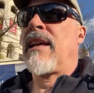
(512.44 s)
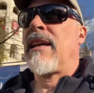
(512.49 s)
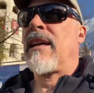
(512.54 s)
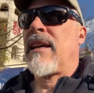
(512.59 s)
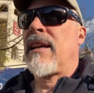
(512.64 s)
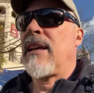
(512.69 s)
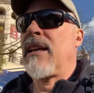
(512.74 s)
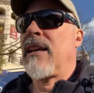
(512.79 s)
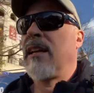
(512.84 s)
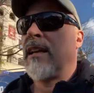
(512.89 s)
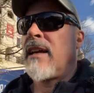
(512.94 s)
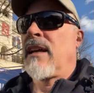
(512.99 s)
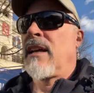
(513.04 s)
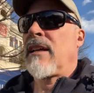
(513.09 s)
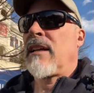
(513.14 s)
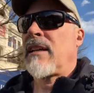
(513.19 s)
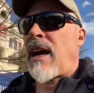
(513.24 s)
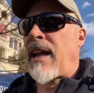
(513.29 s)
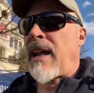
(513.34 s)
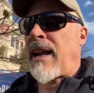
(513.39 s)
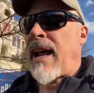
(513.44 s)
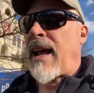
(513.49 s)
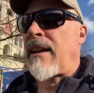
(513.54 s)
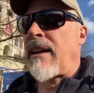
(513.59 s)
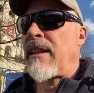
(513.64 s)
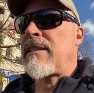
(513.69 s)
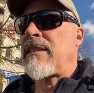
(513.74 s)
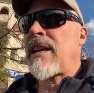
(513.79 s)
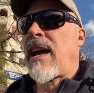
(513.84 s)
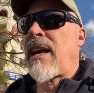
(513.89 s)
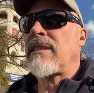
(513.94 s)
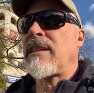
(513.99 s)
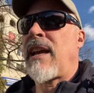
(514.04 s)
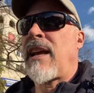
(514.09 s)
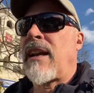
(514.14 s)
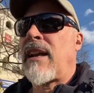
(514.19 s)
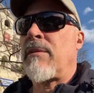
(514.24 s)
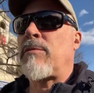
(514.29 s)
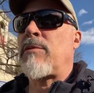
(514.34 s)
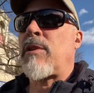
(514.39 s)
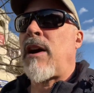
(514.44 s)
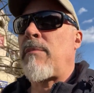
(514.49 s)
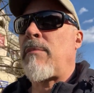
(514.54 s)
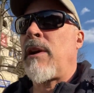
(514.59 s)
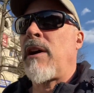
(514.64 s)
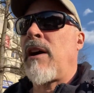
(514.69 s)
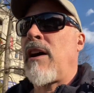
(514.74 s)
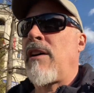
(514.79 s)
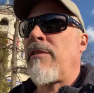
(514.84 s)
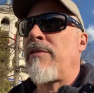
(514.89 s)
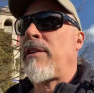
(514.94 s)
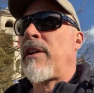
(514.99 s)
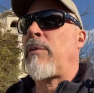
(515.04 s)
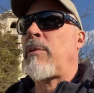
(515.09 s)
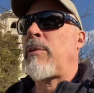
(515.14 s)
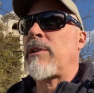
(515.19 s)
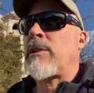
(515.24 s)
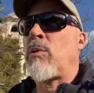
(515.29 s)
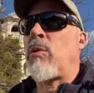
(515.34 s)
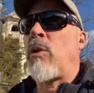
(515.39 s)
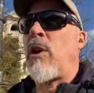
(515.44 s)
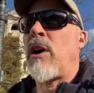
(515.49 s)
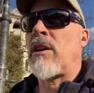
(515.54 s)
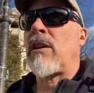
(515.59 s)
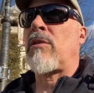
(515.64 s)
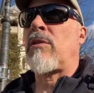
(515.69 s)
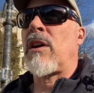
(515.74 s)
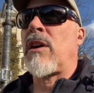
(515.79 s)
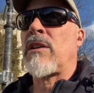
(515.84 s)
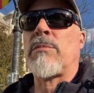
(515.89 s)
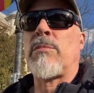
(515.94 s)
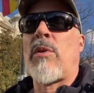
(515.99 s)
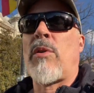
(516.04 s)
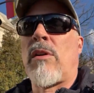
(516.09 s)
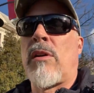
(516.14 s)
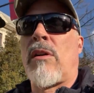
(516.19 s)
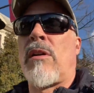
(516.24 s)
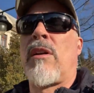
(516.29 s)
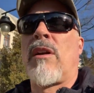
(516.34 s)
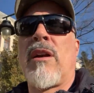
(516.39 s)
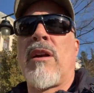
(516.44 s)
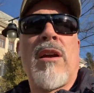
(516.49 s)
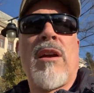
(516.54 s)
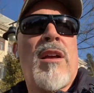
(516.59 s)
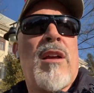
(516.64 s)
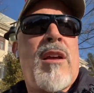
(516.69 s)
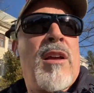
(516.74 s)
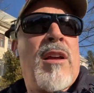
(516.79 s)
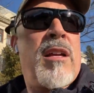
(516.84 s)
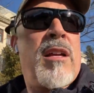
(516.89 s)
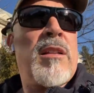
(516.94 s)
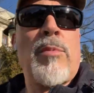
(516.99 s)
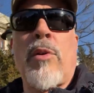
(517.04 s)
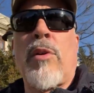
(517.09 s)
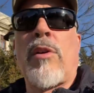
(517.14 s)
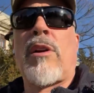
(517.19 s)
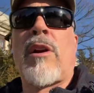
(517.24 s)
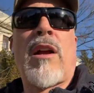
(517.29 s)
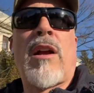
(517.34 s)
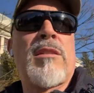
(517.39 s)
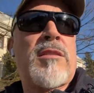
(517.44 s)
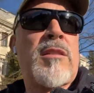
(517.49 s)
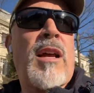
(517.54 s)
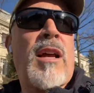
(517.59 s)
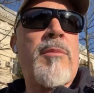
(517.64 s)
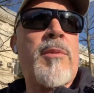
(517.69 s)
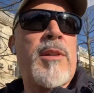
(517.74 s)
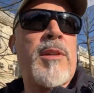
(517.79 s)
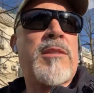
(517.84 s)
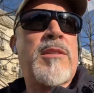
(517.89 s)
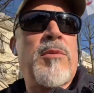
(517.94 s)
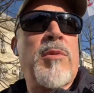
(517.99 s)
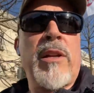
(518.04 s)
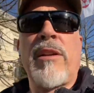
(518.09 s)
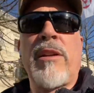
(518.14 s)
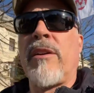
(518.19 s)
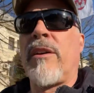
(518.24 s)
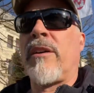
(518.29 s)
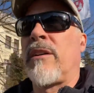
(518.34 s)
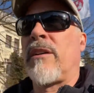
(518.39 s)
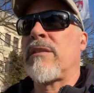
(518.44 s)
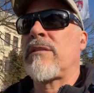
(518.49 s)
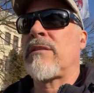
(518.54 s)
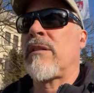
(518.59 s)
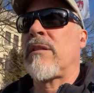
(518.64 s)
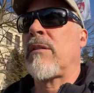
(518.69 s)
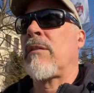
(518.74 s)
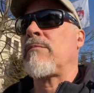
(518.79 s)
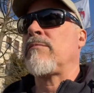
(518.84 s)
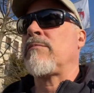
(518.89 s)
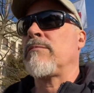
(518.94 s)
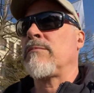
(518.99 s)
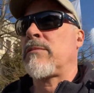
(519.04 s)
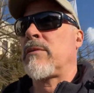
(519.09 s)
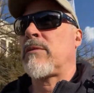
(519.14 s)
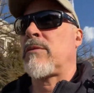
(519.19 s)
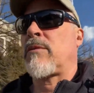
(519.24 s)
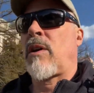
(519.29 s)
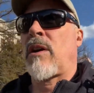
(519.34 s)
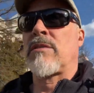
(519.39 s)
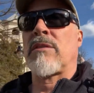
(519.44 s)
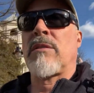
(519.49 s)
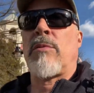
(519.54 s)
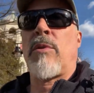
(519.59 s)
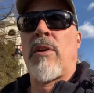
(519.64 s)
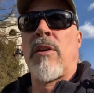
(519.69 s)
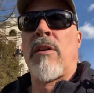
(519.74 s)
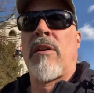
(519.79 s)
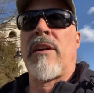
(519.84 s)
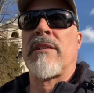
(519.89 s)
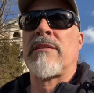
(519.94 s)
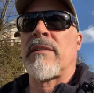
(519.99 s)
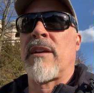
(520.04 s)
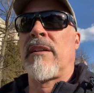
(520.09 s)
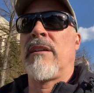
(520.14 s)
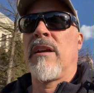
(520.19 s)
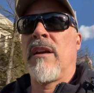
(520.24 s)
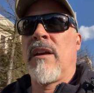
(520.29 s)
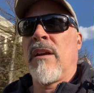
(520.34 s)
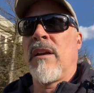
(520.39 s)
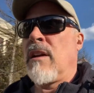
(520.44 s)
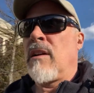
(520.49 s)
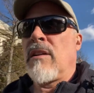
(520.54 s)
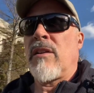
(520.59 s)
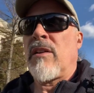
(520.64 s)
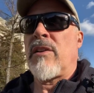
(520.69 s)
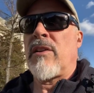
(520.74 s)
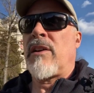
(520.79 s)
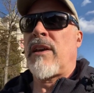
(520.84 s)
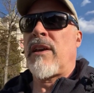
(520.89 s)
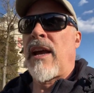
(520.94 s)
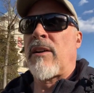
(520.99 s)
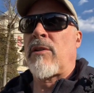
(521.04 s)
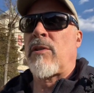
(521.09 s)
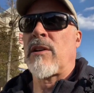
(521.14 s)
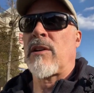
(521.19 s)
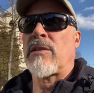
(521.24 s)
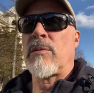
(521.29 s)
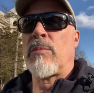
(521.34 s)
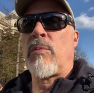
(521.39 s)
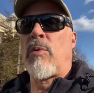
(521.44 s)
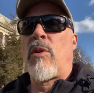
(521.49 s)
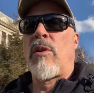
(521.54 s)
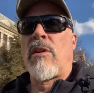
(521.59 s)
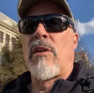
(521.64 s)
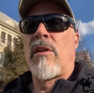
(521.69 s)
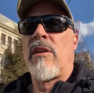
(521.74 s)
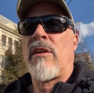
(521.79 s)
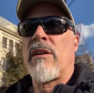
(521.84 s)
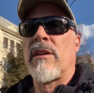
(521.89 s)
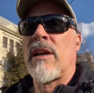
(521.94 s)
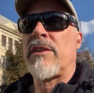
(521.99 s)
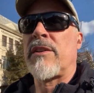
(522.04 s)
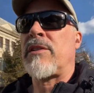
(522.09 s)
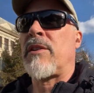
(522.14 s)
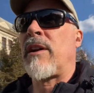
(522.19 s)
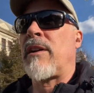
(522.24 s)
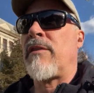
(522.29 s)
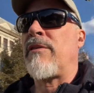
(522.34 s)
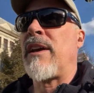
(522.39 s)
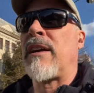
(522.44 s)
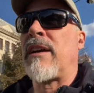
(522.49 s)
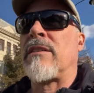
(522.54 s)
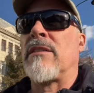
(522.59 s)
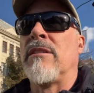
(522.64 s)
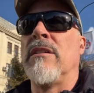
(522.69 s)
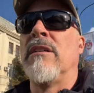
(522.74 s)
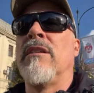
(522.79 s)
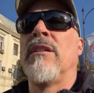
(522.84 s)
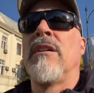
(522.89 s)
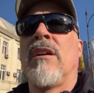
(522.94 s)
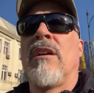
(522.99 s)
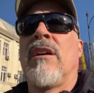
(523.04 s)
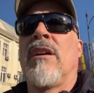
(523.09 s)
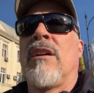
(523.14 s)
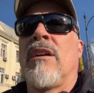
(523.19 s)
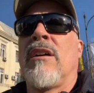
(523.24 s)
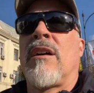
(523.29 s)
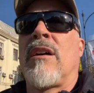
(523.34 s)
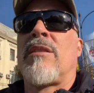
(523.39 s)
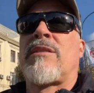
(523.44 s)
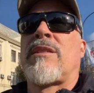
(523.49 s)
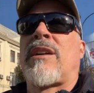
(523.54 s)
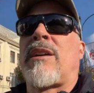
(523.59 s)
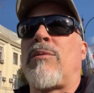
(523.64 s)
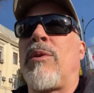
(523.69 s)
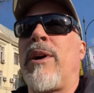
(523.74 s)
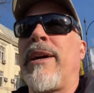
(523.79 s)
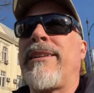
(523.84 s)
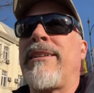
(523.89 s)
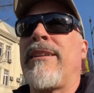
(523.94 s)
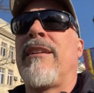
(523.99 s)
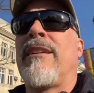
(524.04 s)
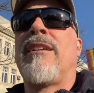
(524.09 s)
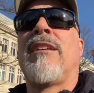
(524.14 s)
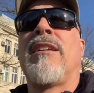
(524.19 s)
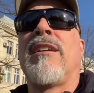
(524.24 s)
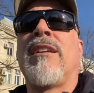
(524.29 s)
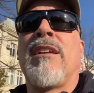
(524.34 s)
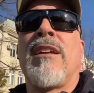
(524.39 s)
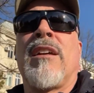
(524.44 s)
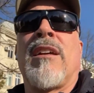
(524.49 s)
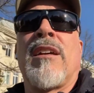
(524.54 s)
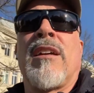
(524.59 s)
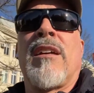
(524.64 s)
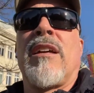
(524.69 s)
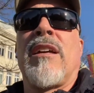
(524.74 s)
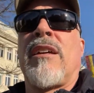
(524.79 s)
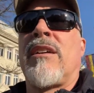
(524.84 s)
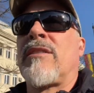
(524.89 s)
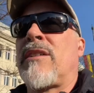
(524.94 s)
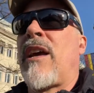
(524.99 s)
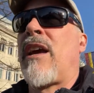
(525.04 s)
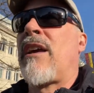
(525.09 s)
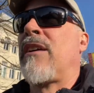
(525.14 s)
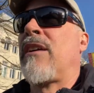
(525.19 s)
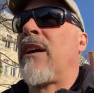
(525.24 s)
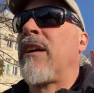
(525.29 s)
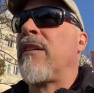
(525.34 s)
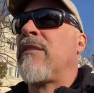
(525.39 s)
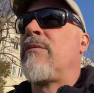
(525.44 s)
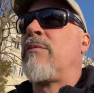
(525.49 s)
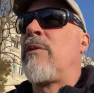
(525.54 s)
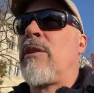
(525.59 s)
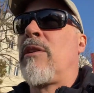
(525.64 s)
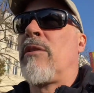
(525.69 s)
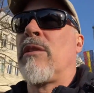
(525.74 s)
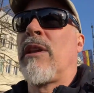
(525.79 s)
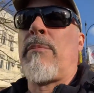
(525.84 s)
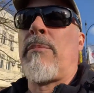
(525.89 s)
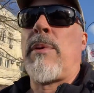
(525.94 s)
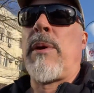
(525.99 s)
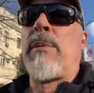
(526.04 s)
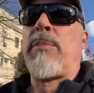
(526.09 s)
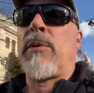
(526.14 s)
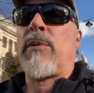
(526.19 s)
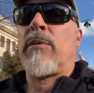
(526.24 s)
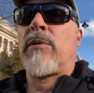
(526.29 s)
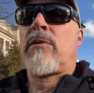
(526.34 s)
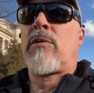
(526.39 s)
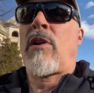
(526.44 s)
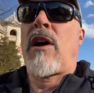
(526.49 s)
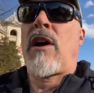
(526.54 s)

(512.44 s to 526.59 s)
got out of the taxi, had him drop me off, and I went to walk across the border. The border guard stopped me and said, "What are you doing?" I said, "I'm crossing the border." He said, "Oh, you can't cross the border unless you're in a vehicle." I was like, "What?" He goes, "Yeah, we don't let people cross as